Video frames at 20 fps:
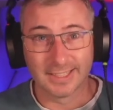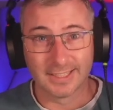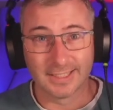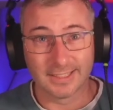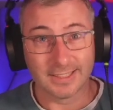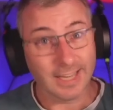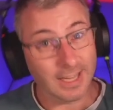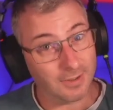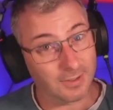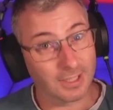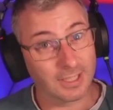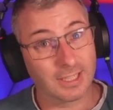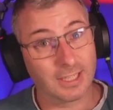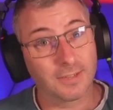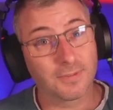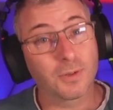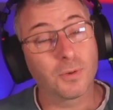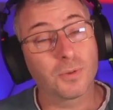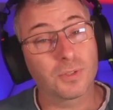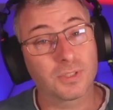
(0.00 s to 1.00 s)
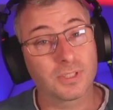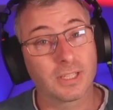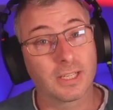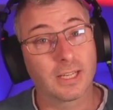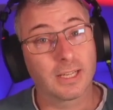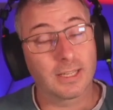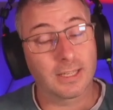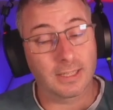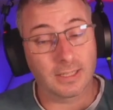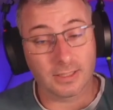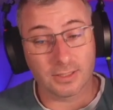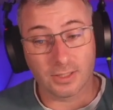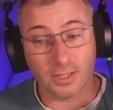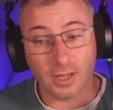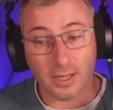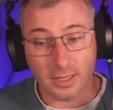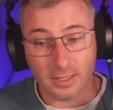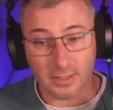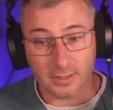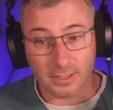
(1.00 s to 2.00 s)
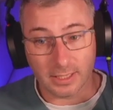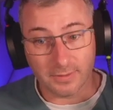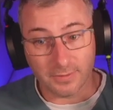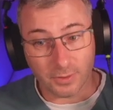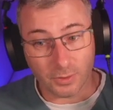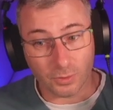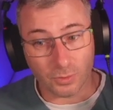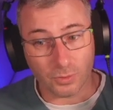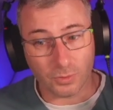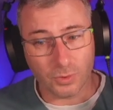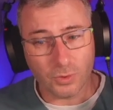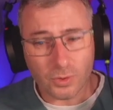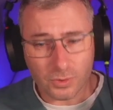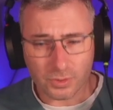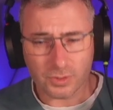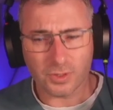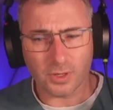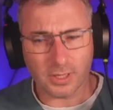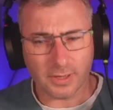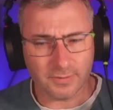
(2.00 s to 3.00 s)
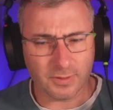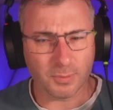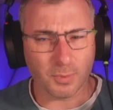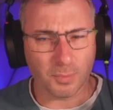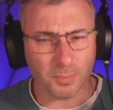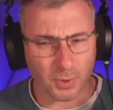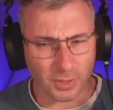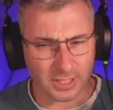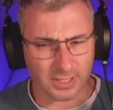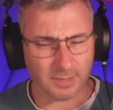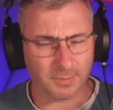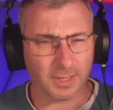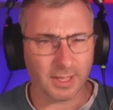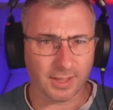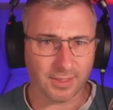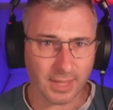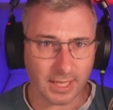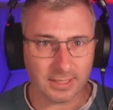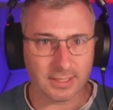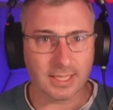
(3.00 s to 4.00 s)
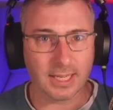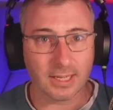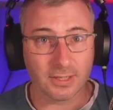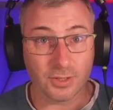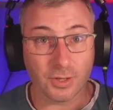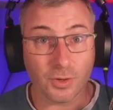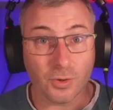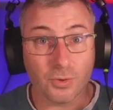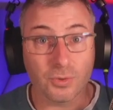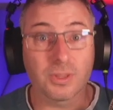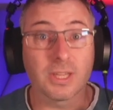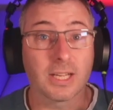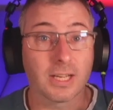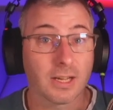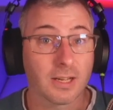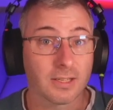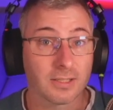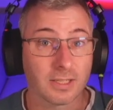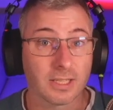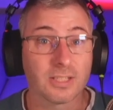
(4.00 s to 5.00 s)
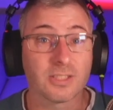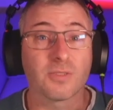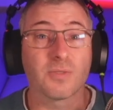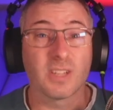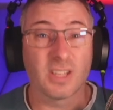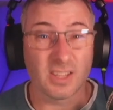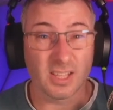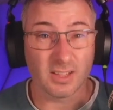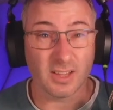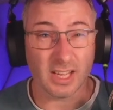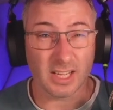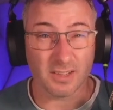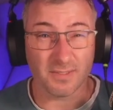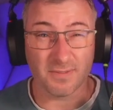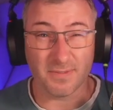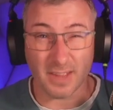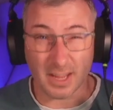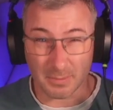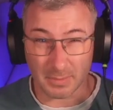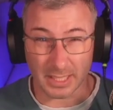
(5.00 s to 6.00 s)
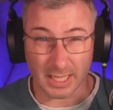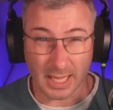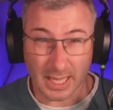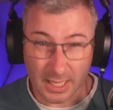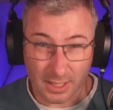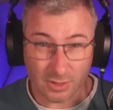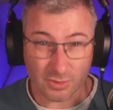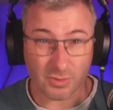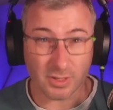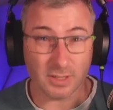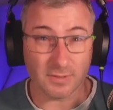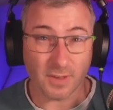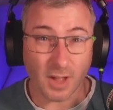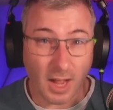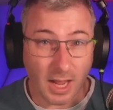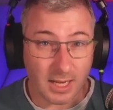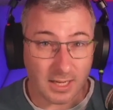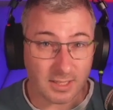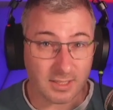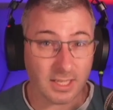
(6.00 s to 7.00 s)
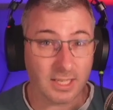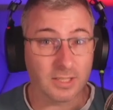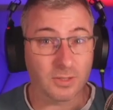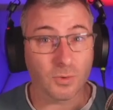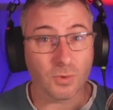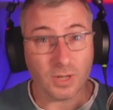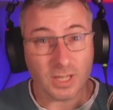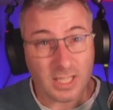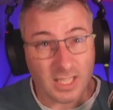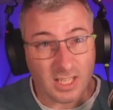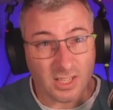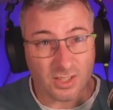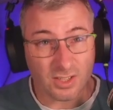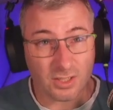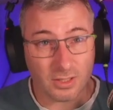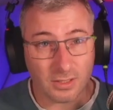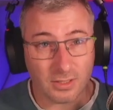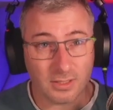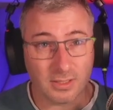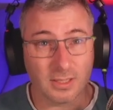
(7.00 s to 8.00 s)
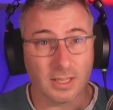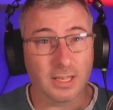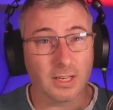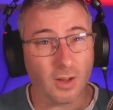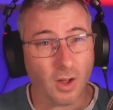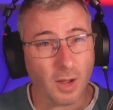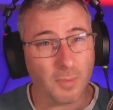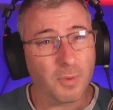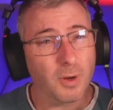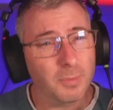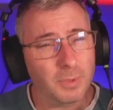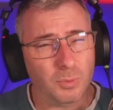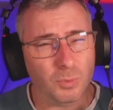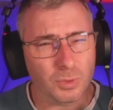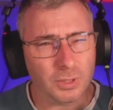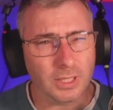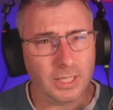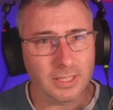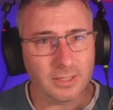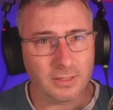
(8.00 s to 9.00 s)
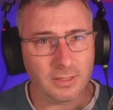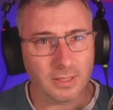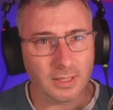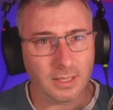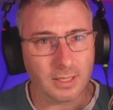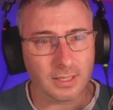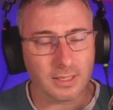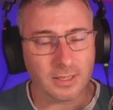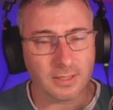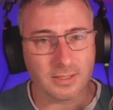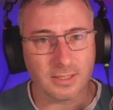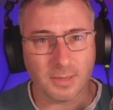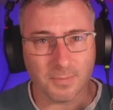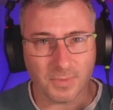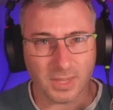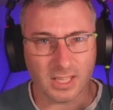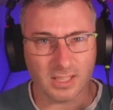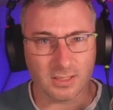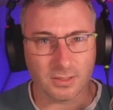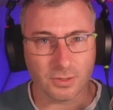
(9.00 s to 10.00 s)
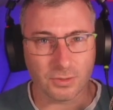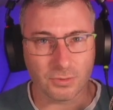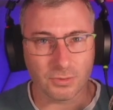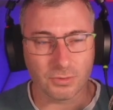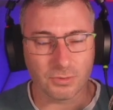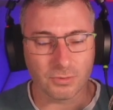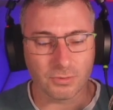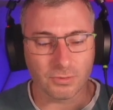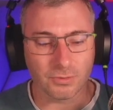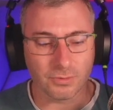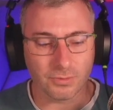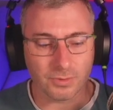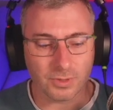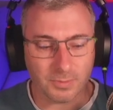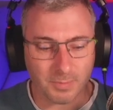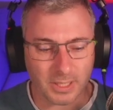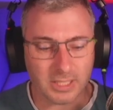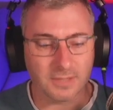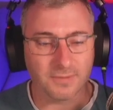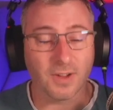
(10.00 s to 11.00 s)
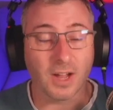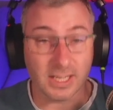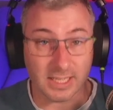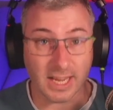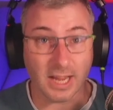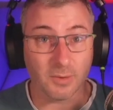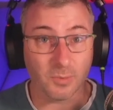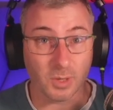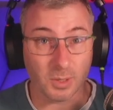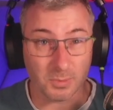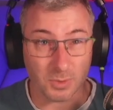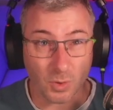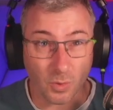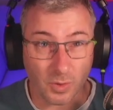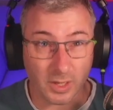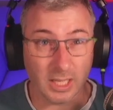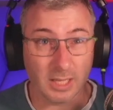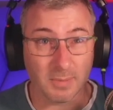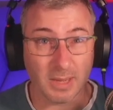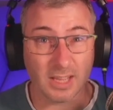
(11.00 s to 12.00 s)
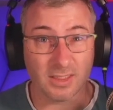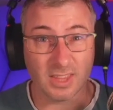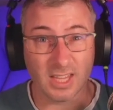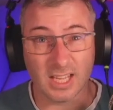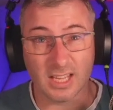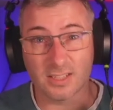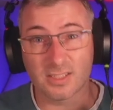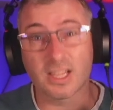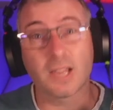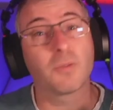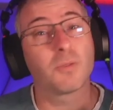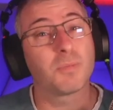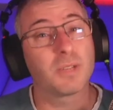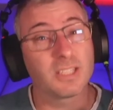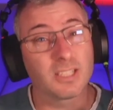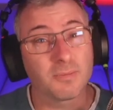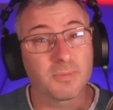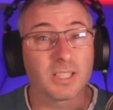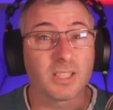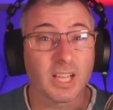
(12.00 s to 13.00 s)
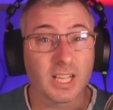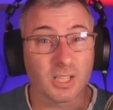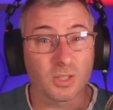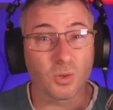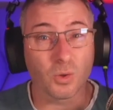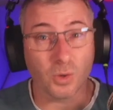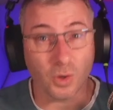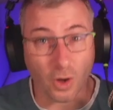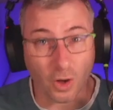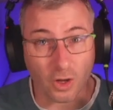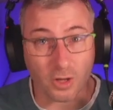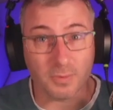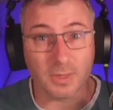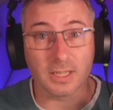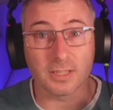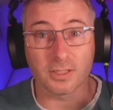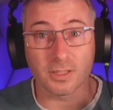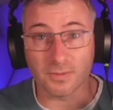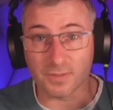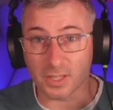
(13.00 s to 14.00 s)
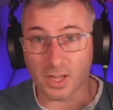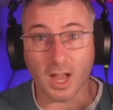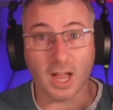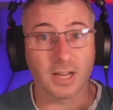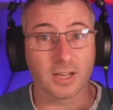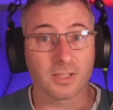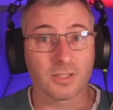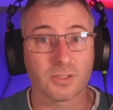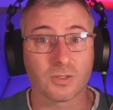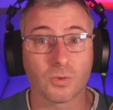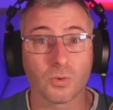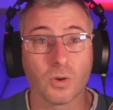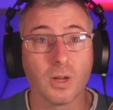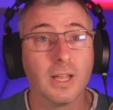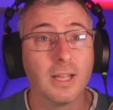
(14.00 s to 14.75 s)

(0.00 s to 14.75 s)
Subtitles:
Now, of course, if you're not so comfortable putting something like that down, you could then ask, is there anything like a family history of eye disease or conditions? And I probably would list something to specify down what I'm talking about there. So that would be something like glaucoma, uveitis, or